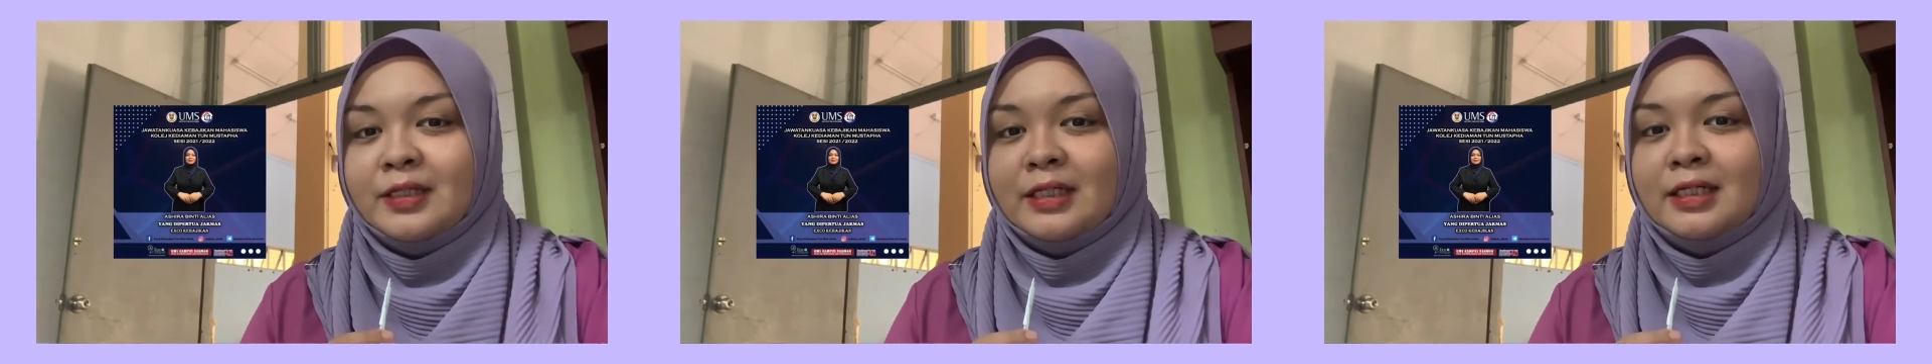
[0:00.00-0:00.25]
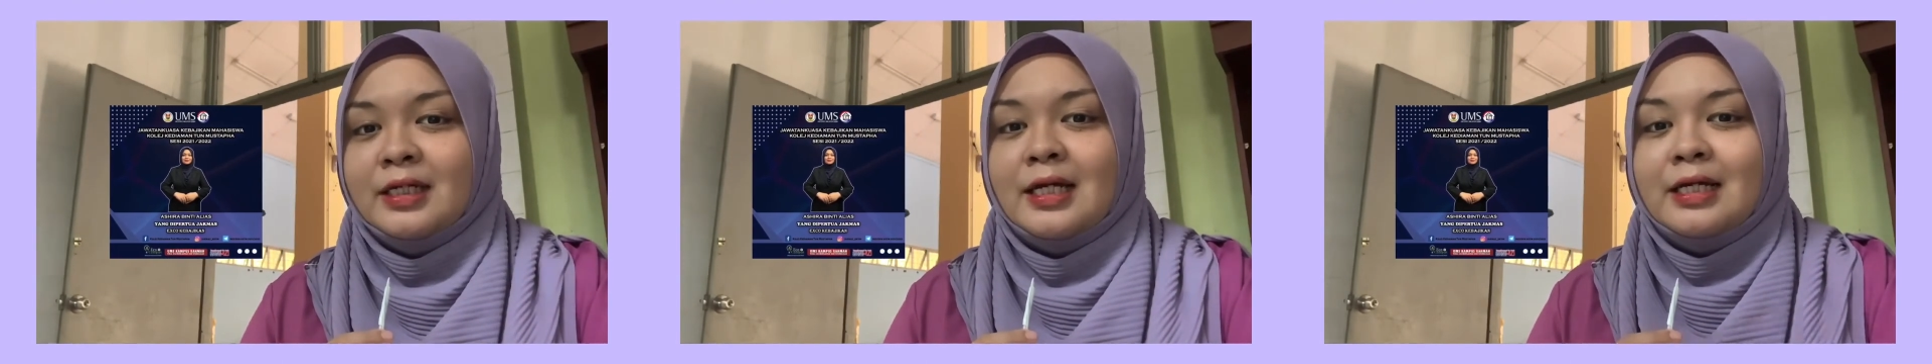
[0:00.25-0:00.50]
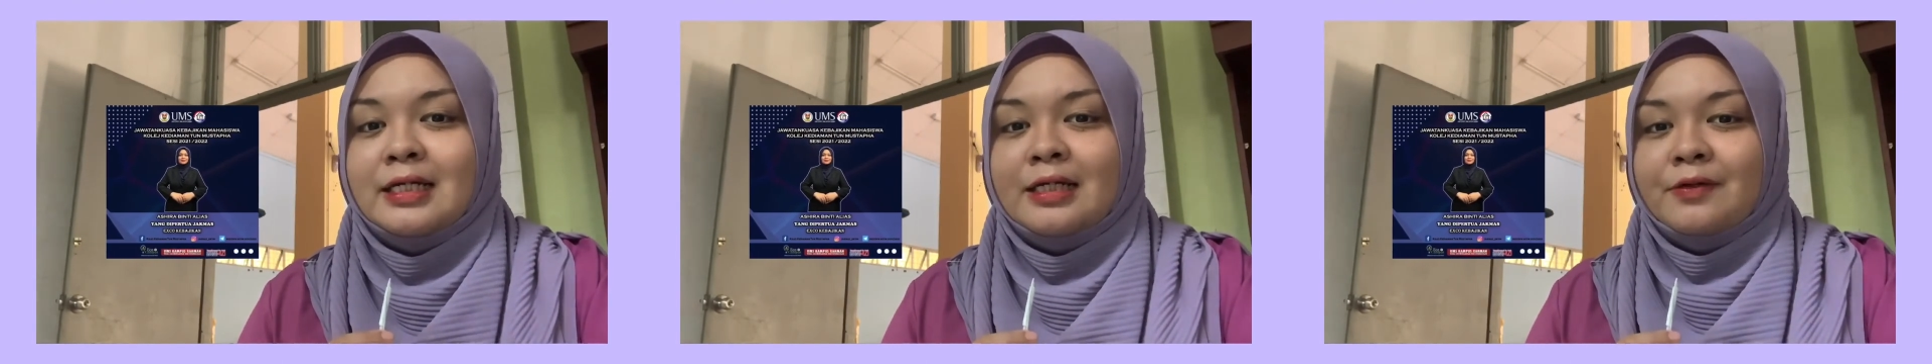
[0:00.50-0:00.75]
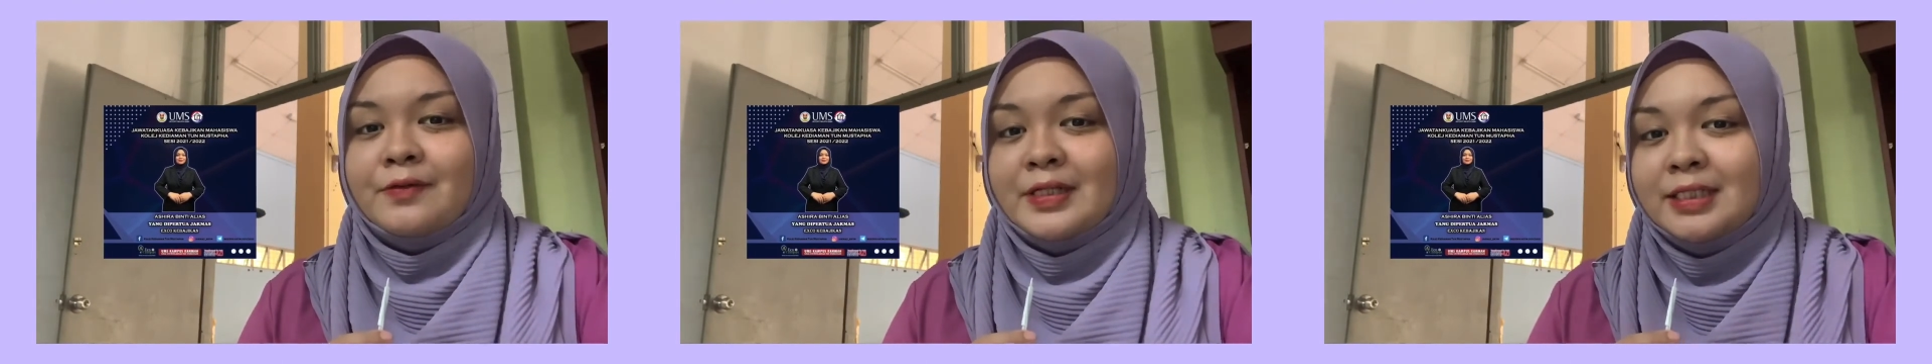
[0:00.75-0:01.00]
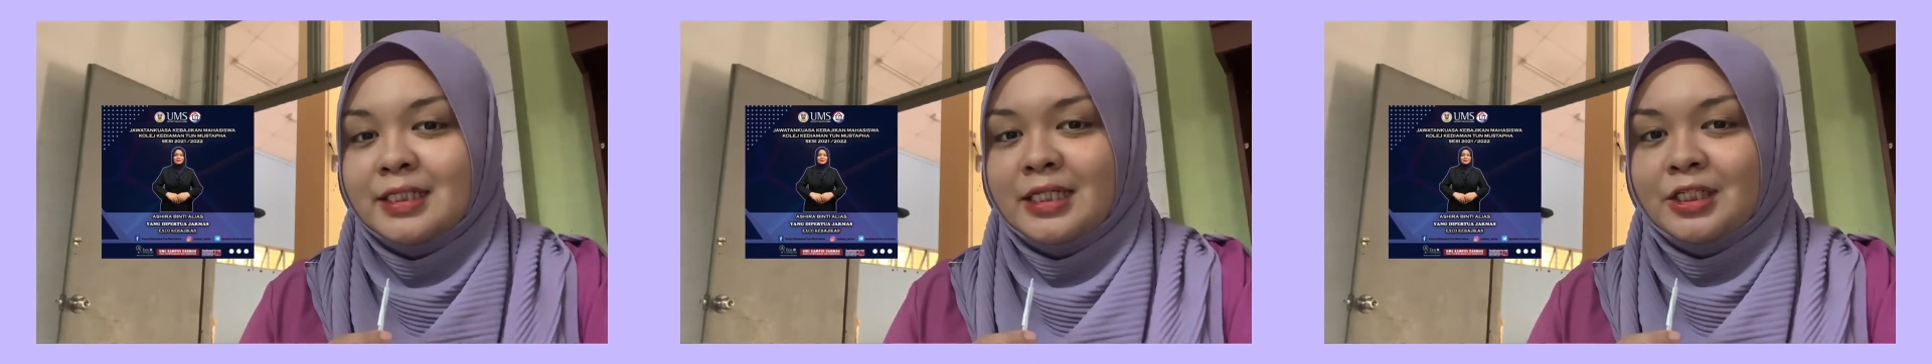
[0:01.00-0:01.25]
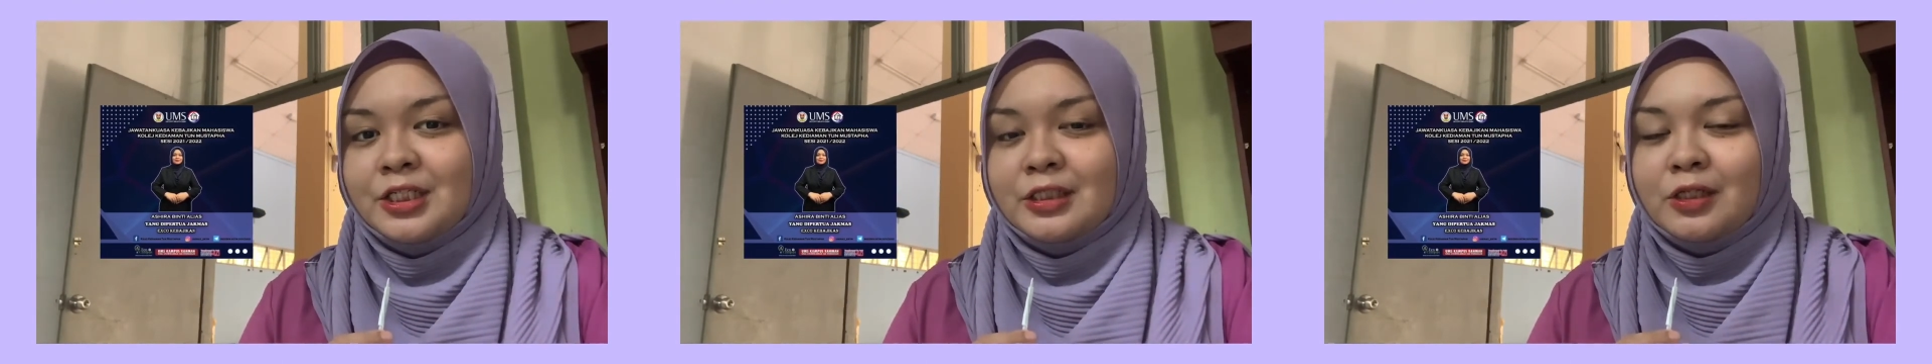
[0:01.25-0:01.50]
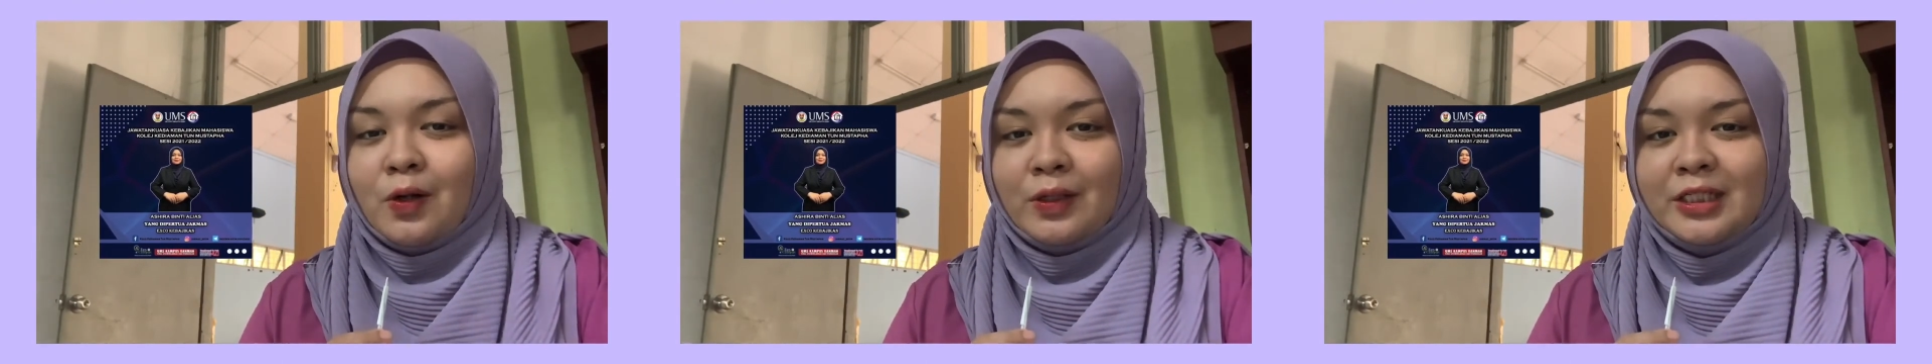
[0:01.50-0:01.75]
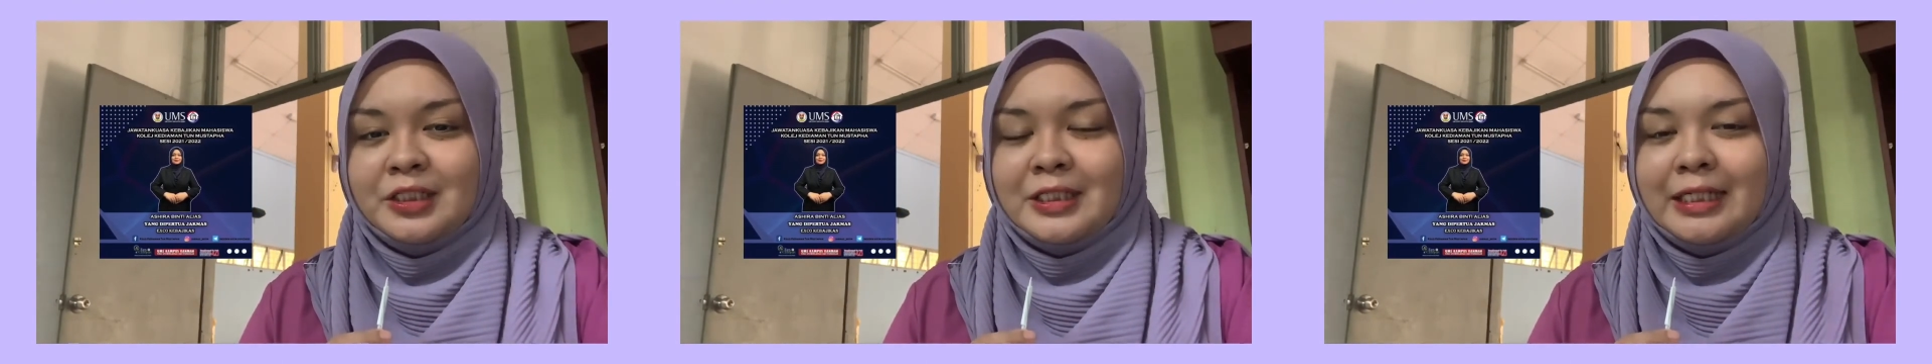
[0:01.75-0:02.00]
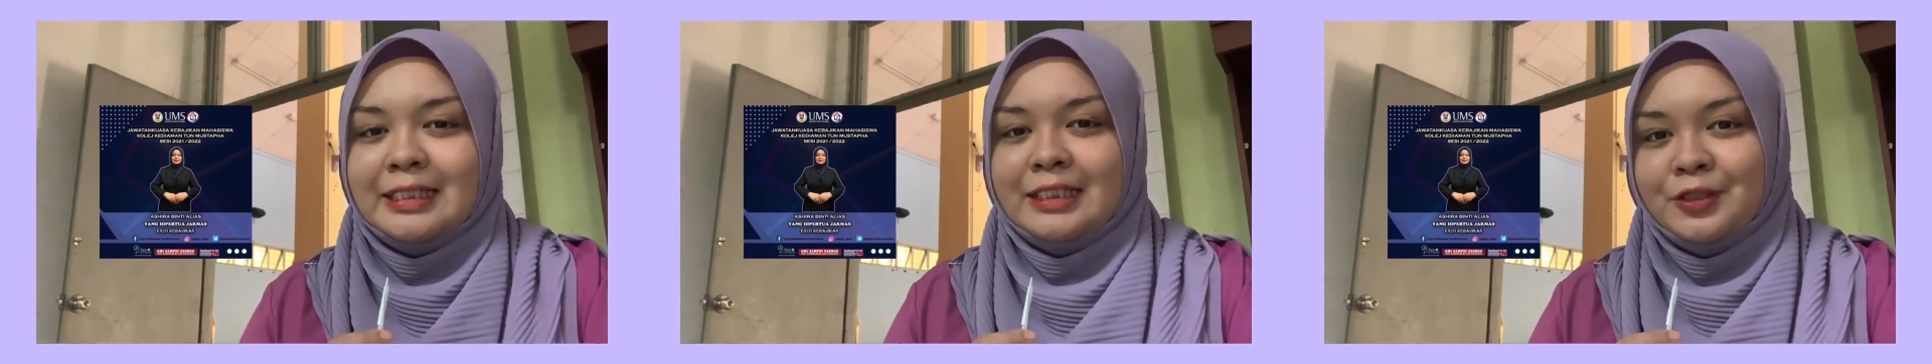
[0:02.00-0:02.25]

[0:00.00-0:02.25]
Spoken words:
the residential college in